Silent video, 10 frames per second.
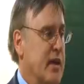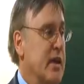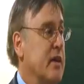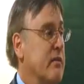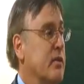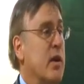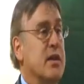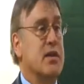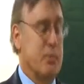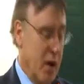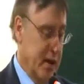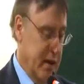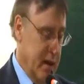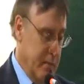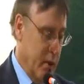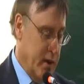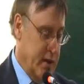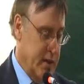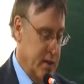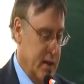I think of great symbolic
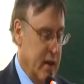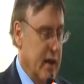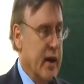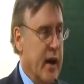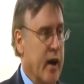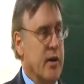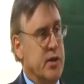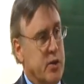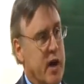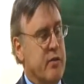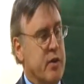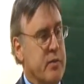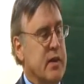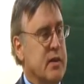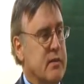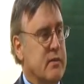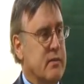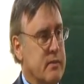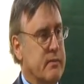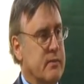importance, our new government,
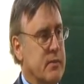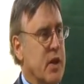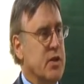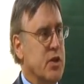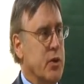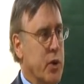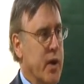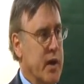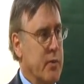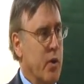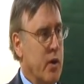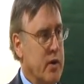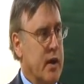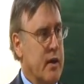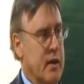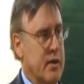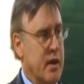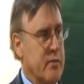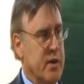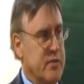not so new anymore, the
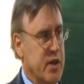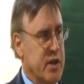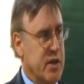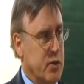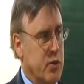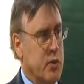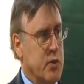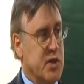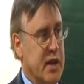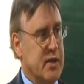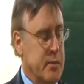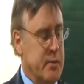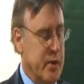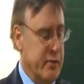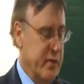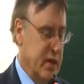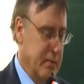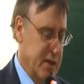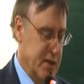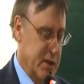government of Justin Trudeau was elected about
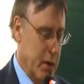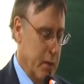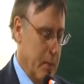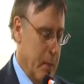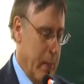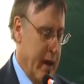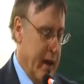15 months ago,